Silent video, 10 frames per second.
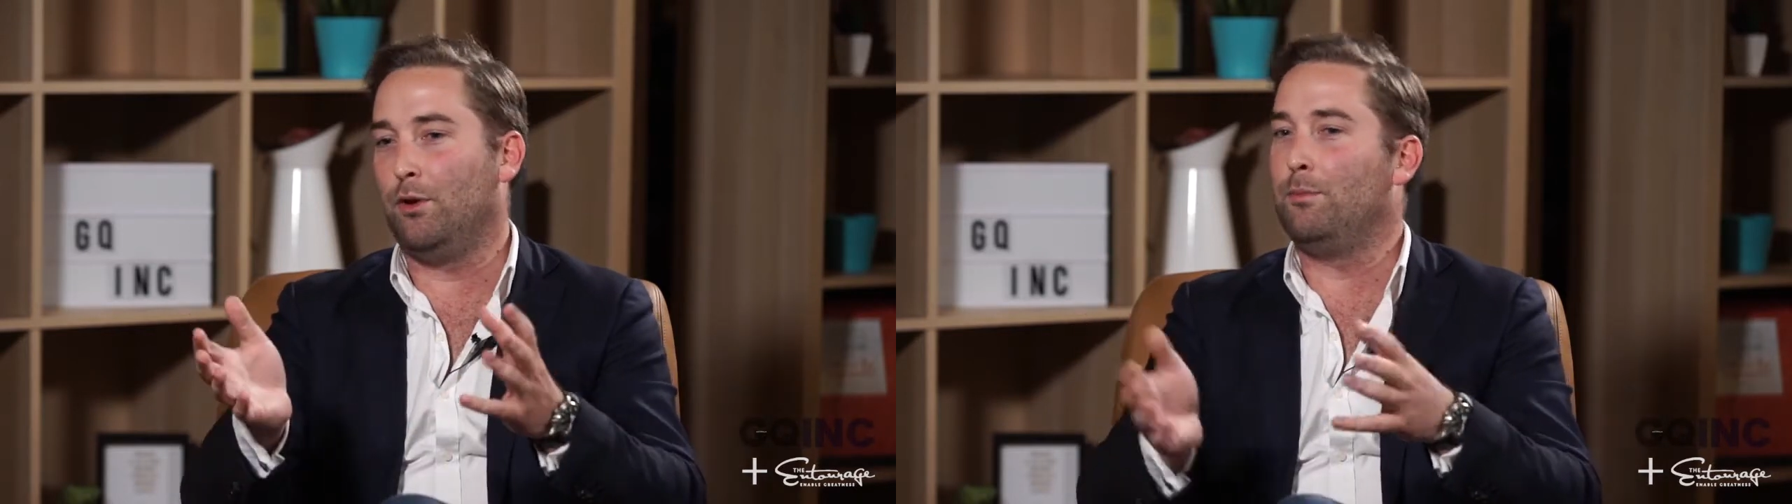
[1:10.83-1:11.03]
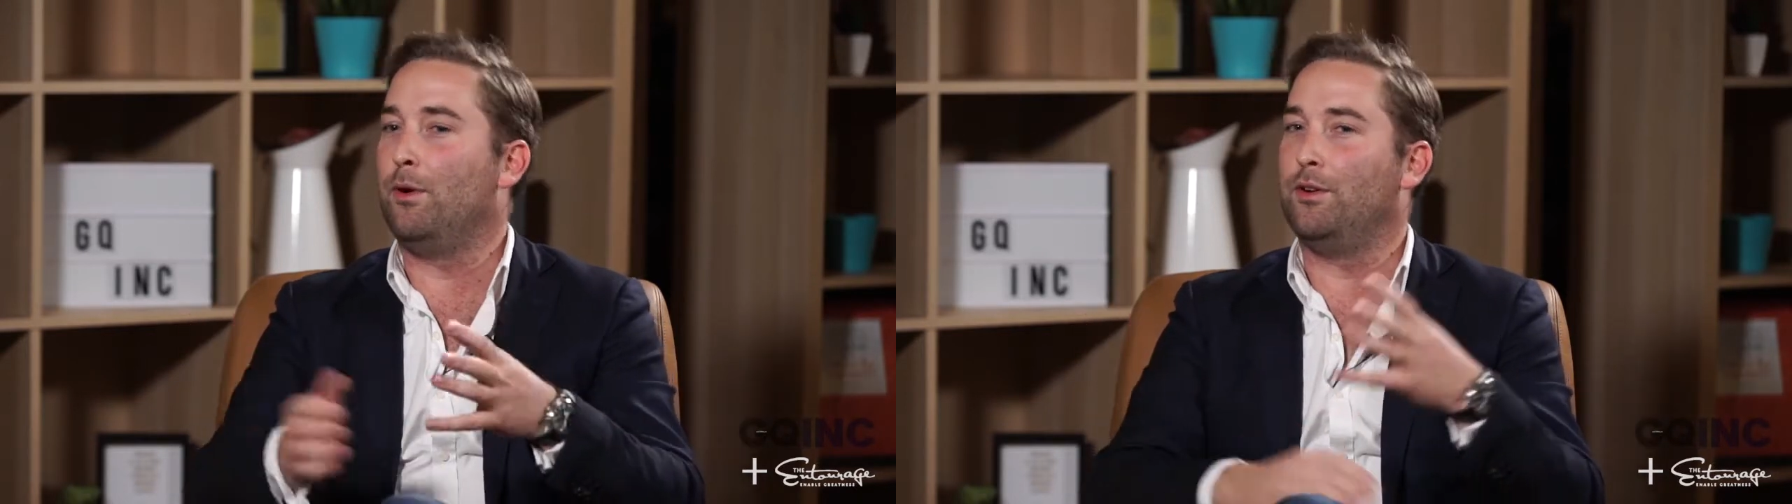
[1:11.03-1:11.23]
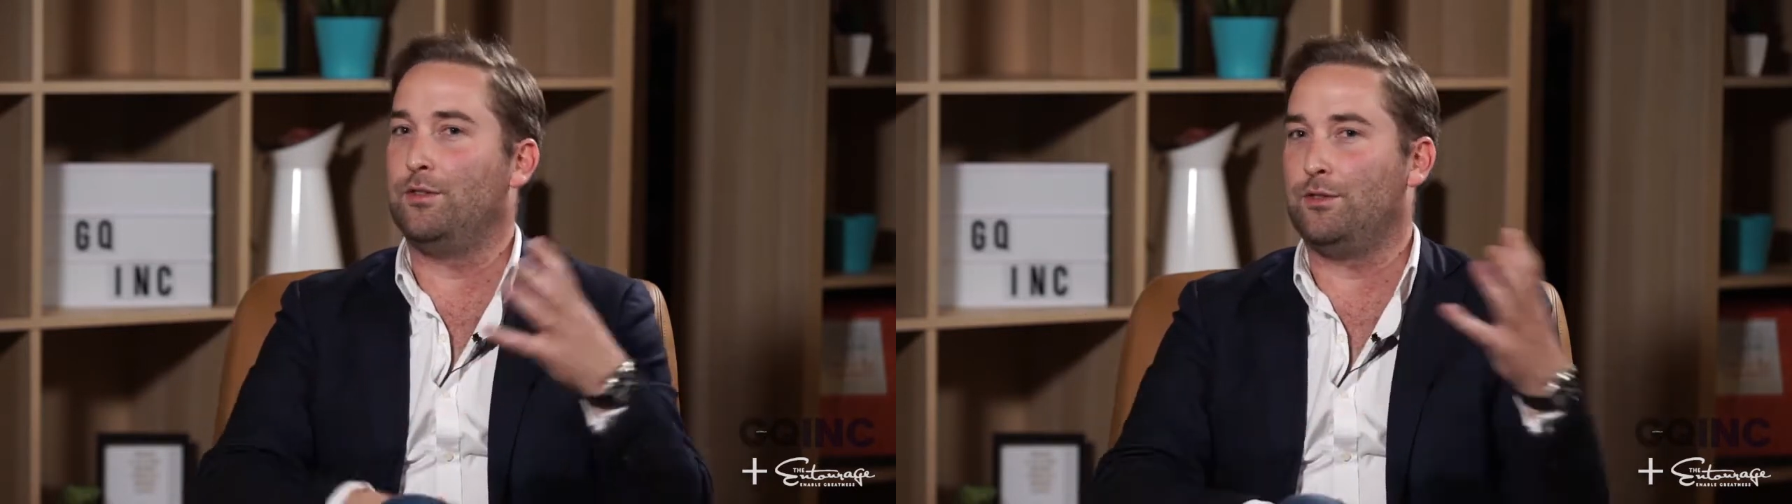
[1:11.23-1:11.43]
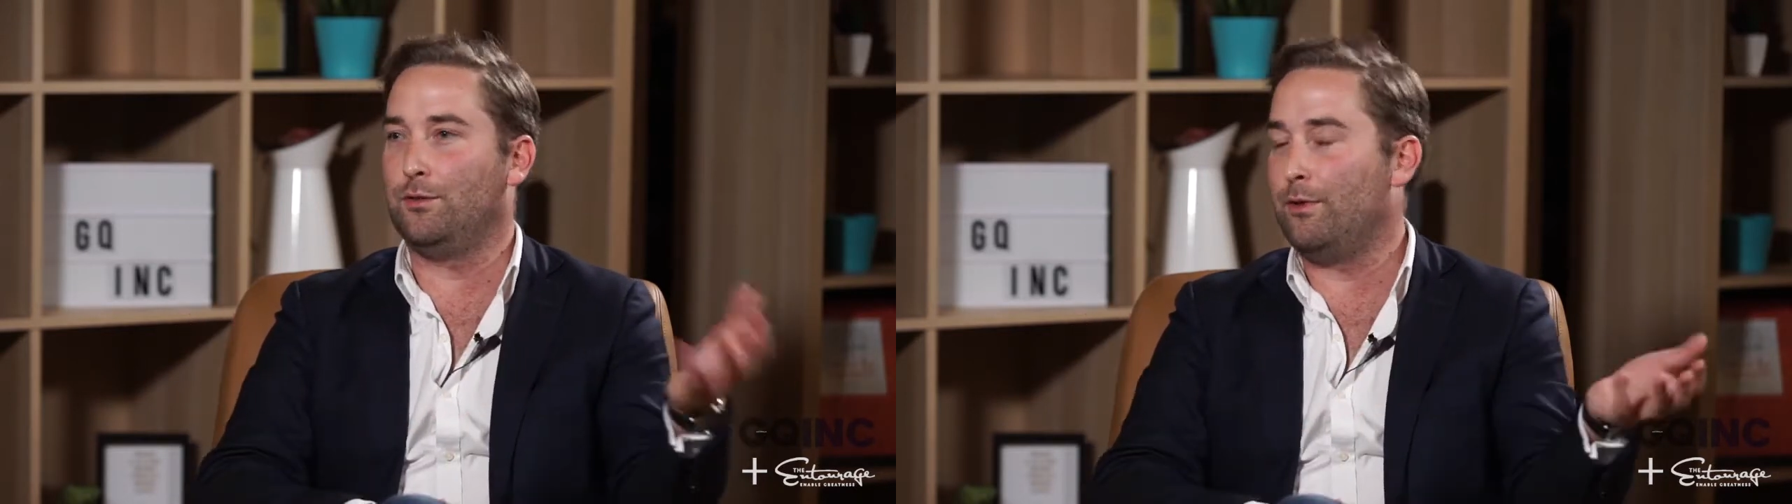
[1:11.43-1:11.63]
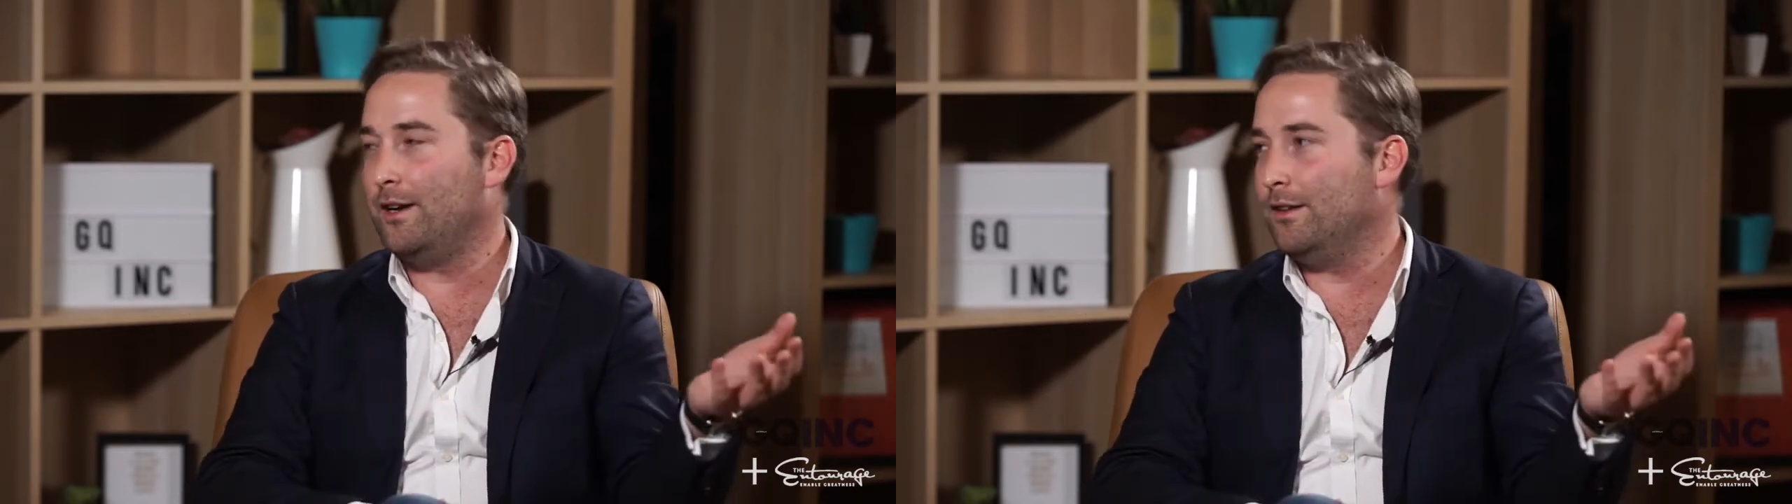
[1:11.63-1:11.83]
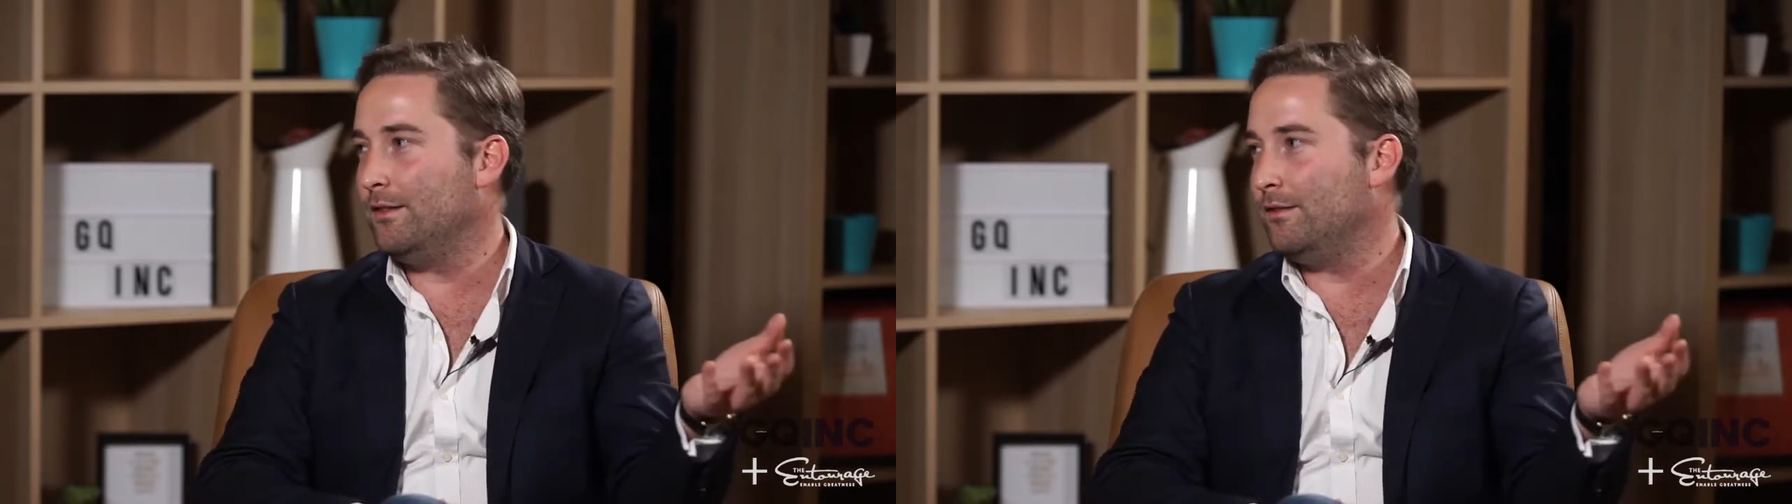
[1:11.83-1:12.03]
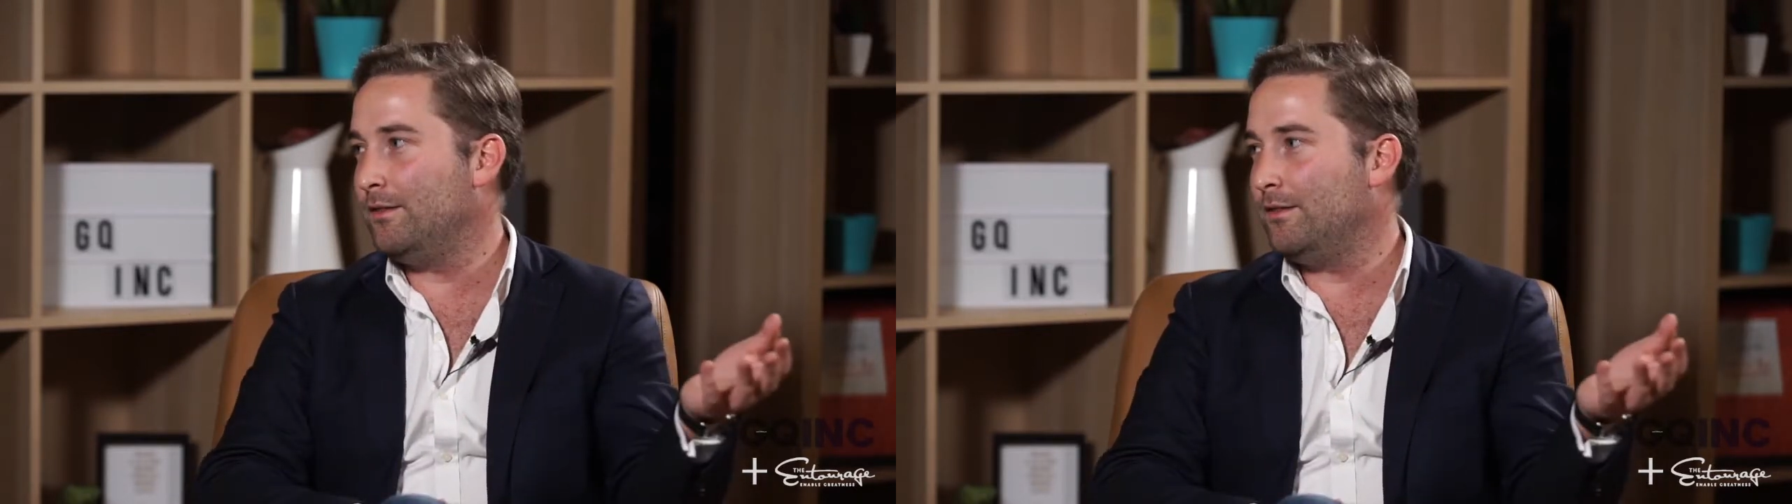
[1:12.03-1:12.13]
blog post on Reddit